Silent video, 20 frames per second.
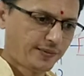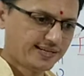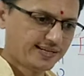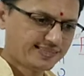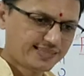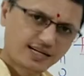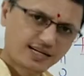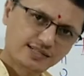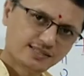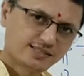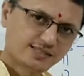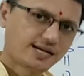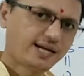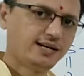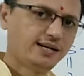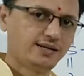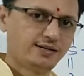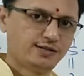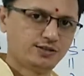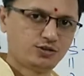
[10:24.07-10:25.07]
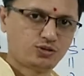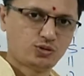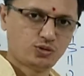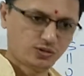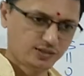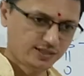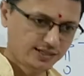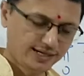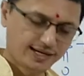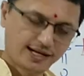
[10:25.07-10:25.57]
Z is silent.
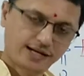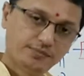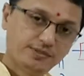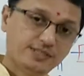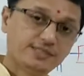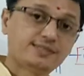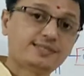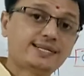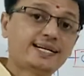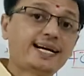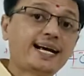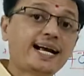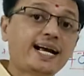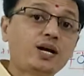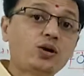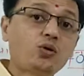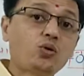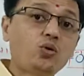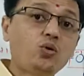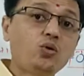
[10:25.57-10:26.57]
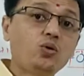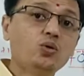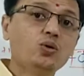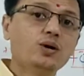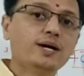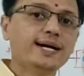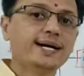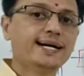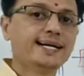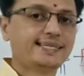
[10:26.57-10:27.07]
So the name is Kero
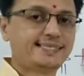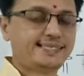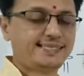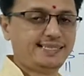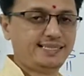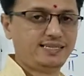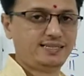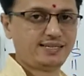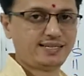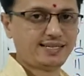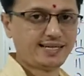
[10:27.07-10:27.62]
acid.